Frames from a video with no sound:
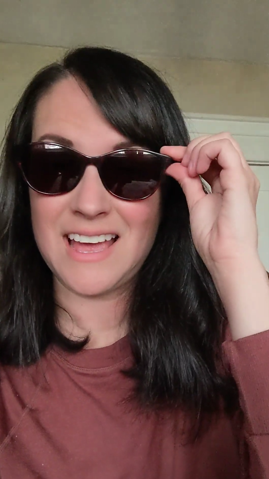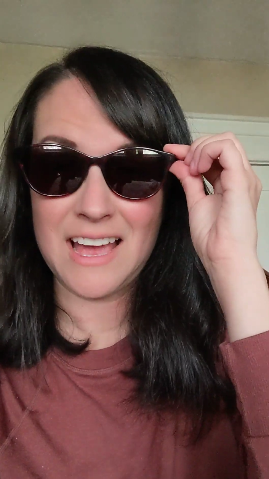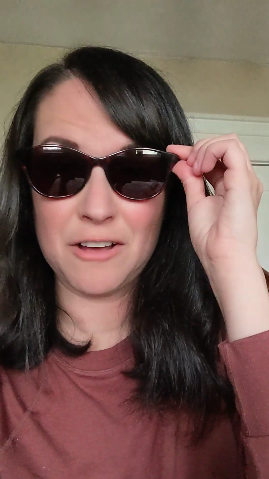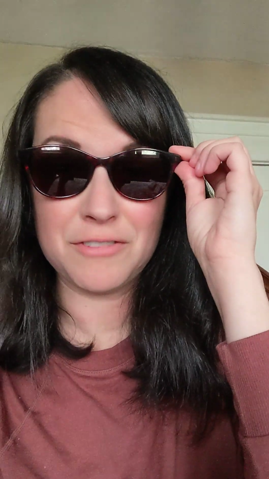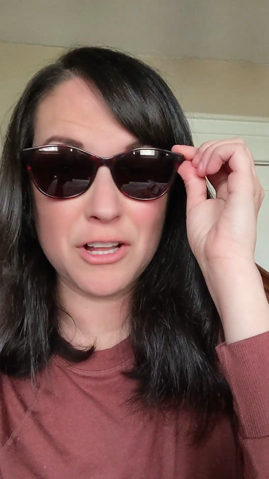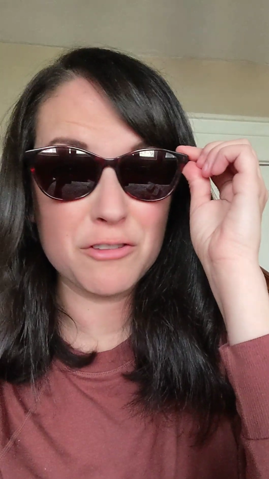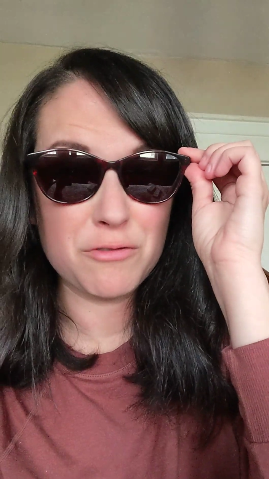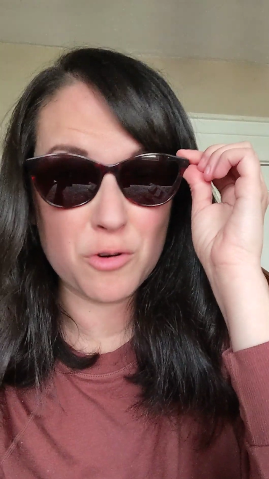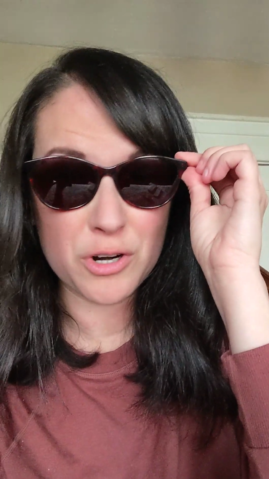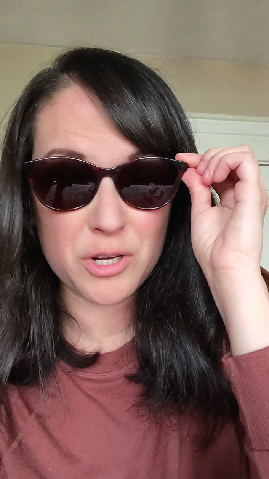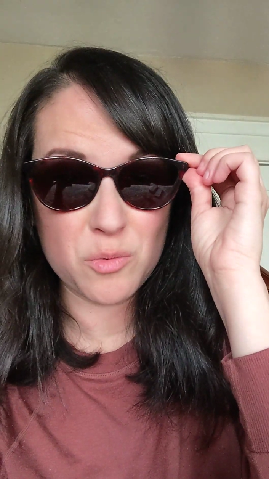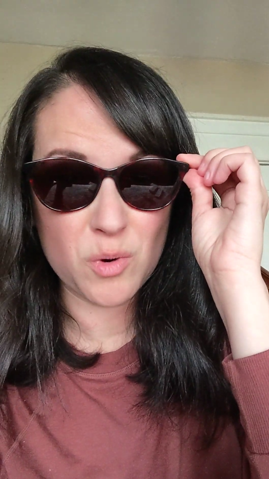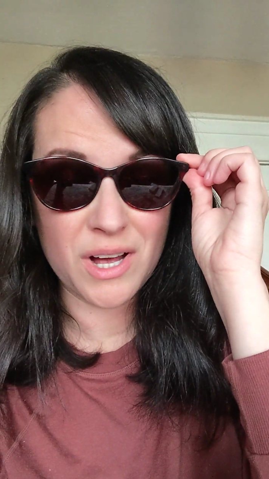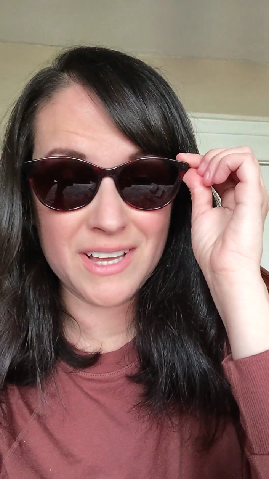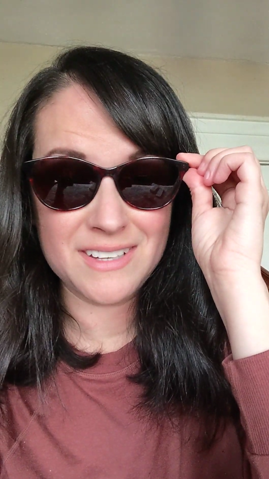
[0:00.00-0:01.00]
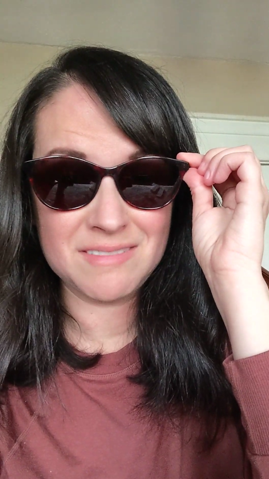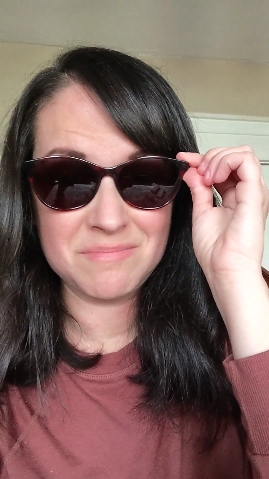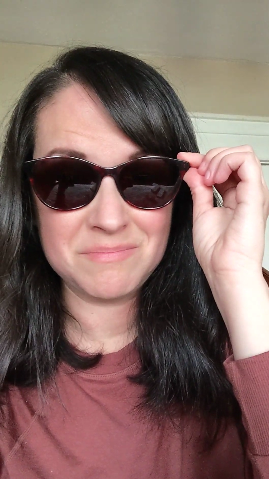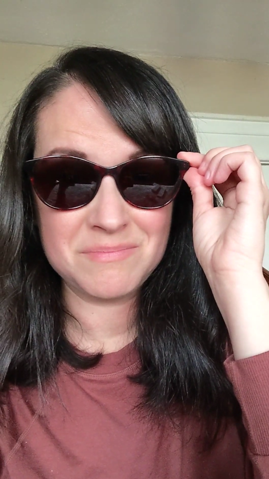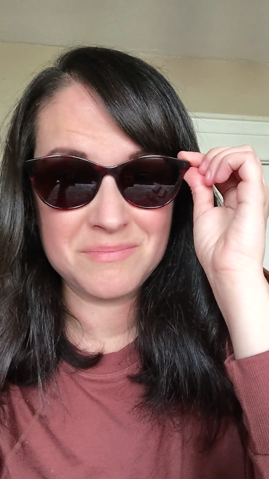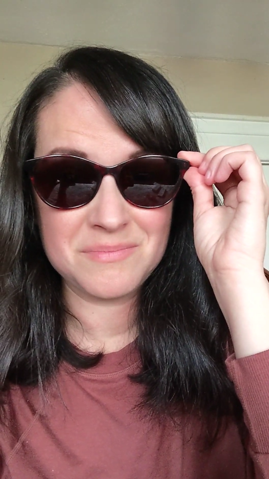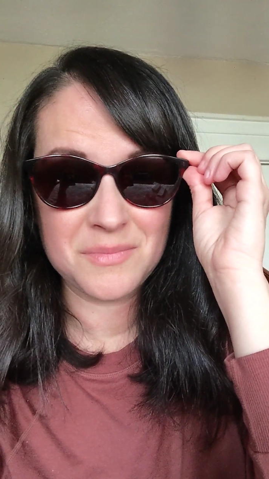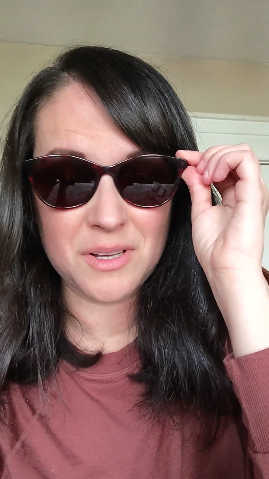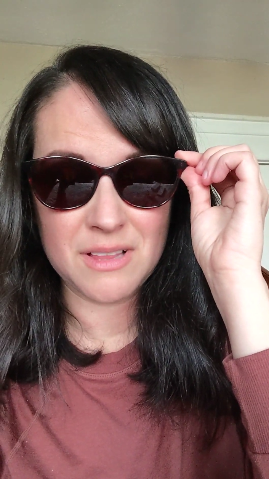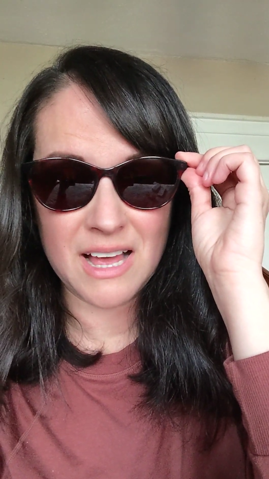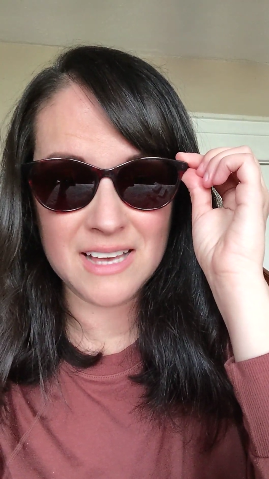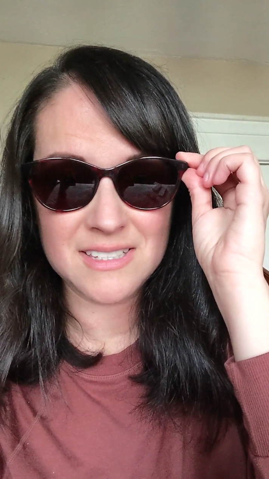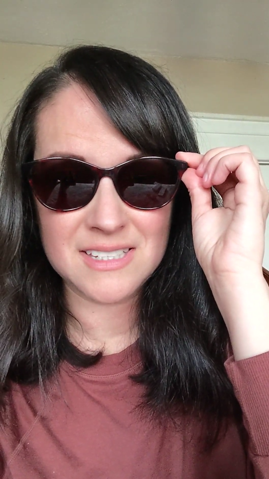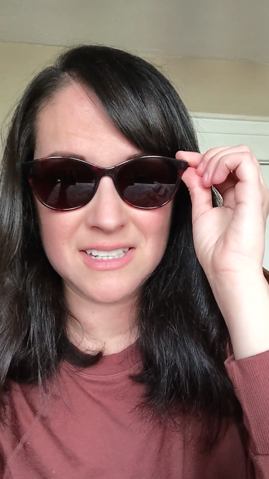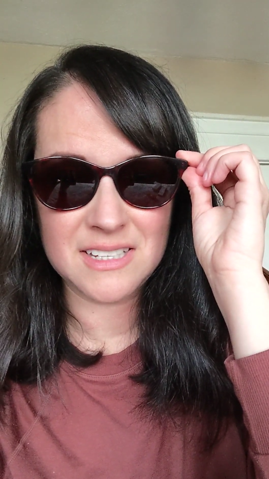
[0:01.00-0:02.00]
FL41
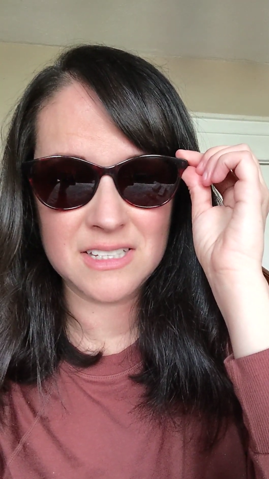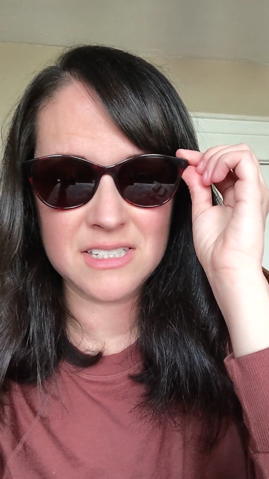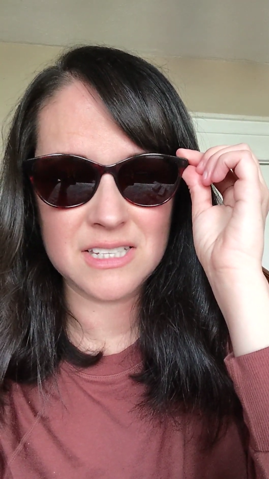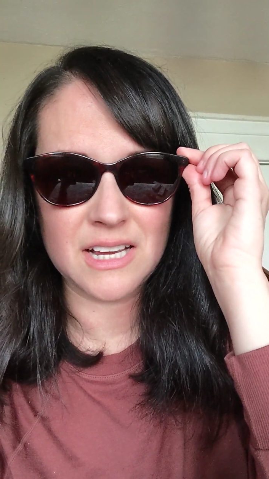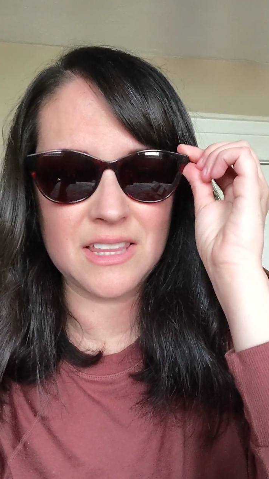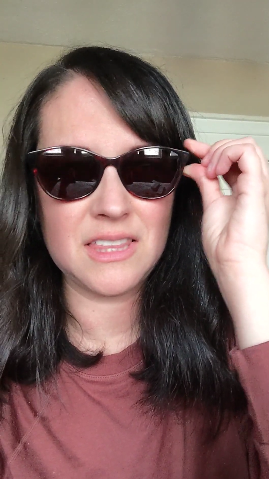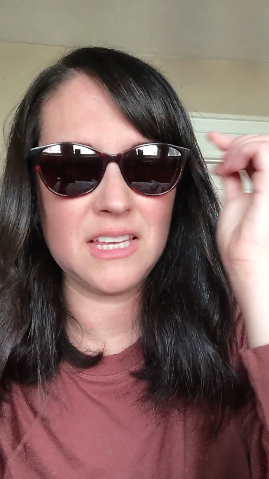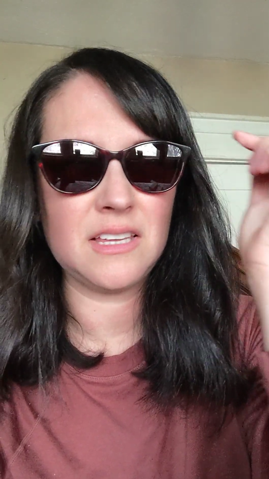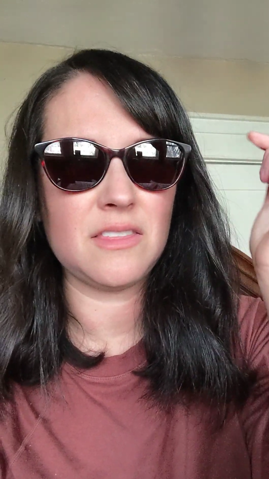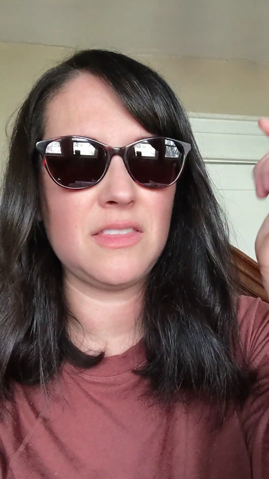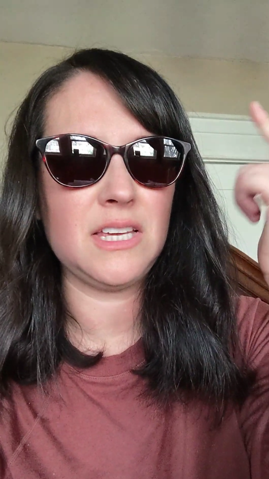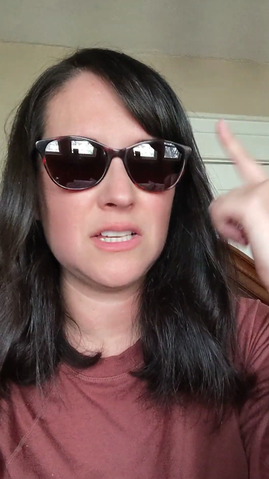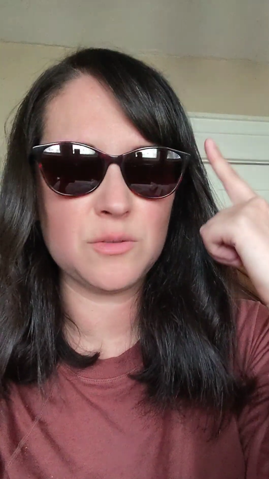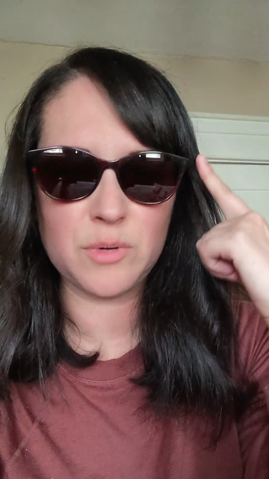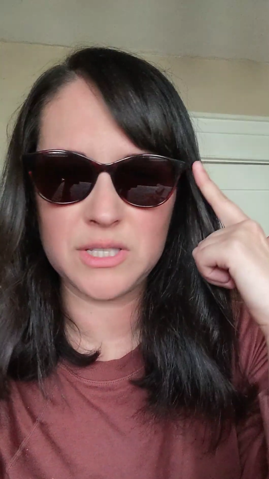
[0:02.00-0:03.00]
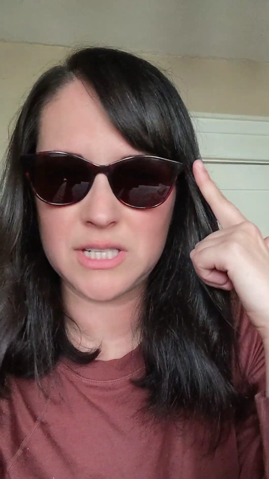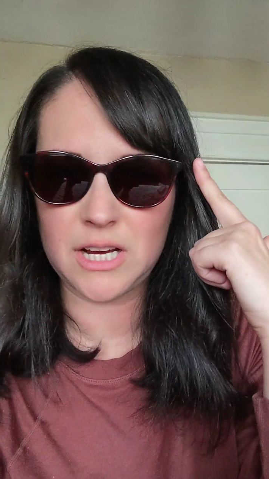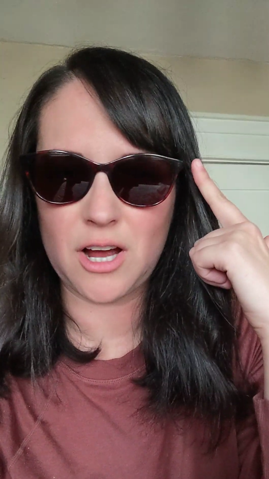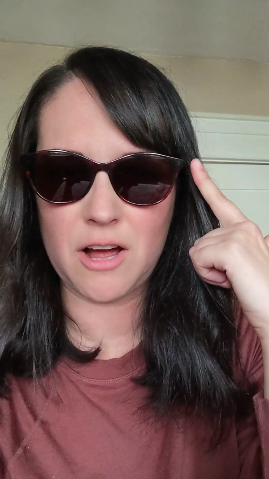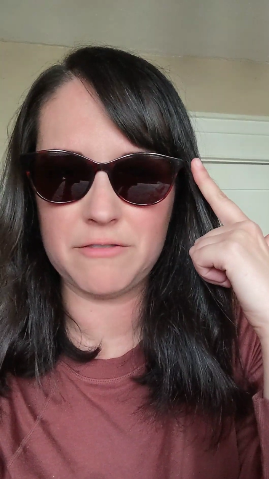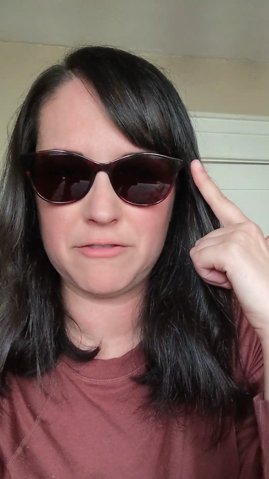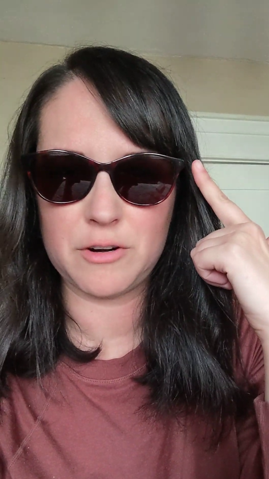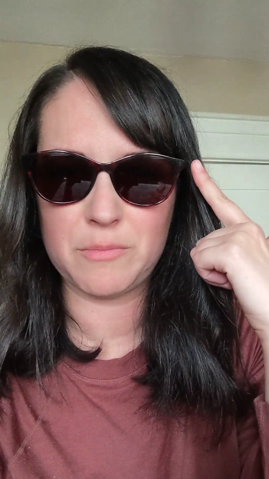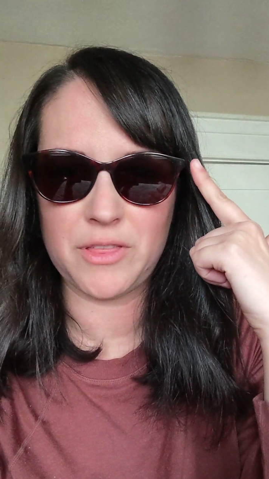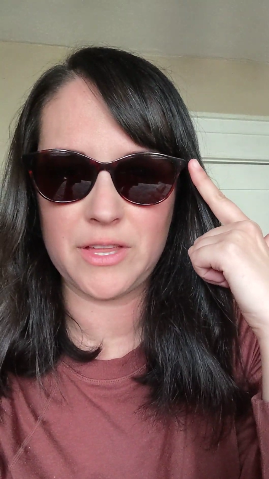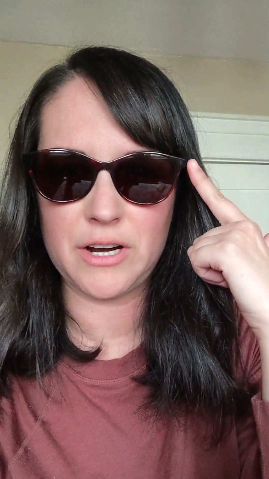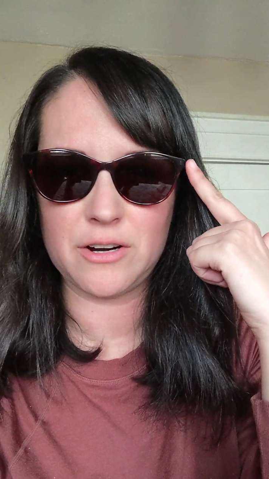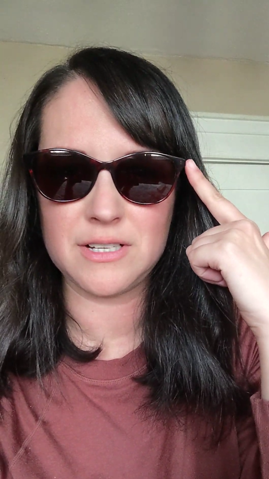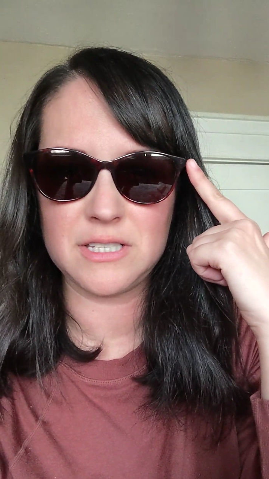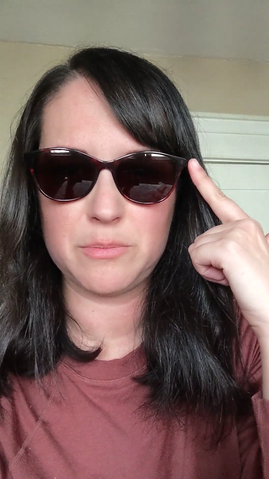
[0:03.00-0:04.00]
glasses, I think these ones I got from
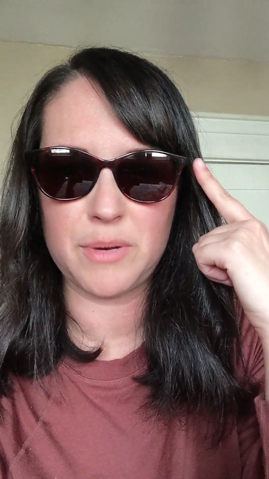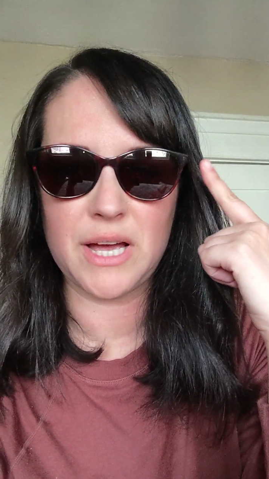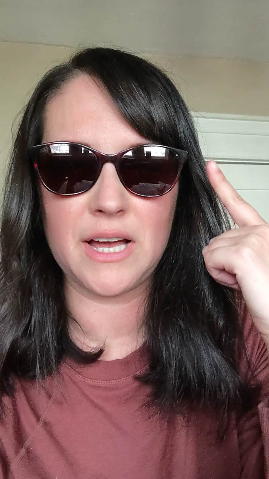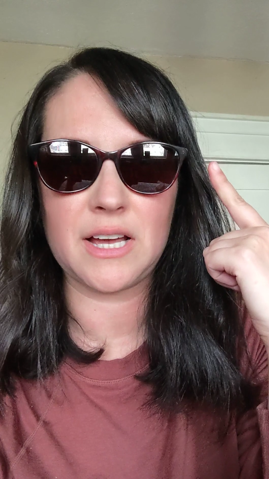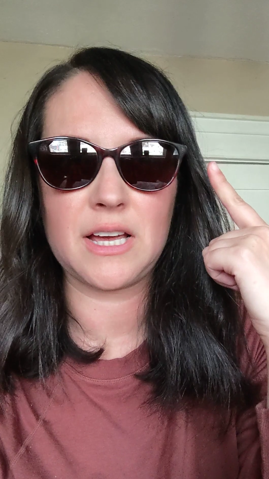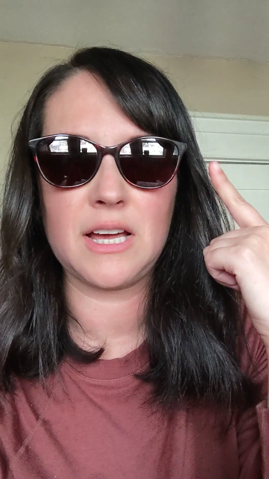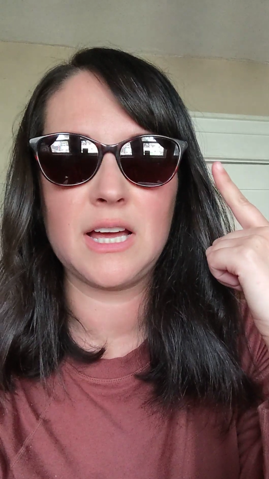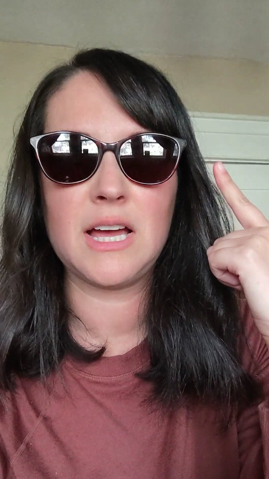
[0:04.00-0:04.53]
TheraSpec.